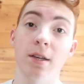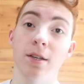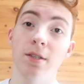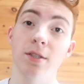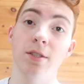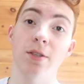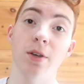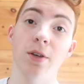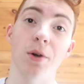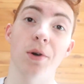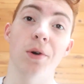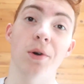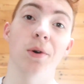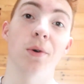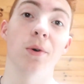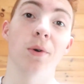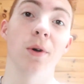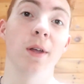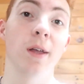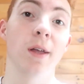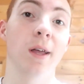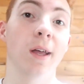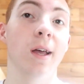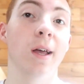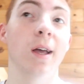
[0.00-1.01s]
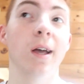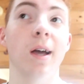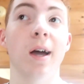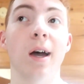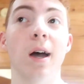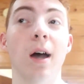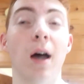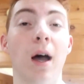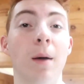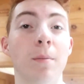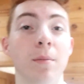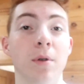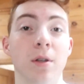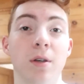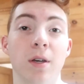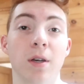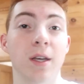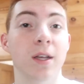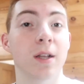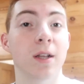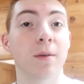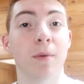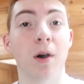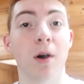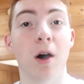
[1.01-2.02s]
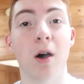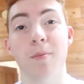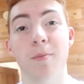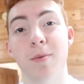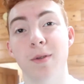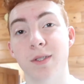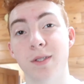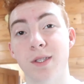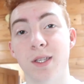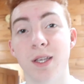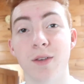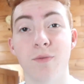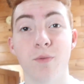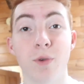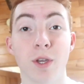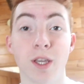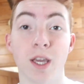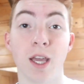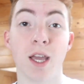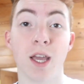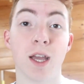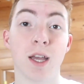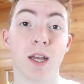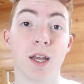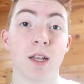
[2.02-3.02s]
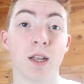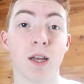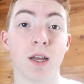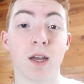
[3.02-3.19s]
So I'm gonna hit him up and see if we can.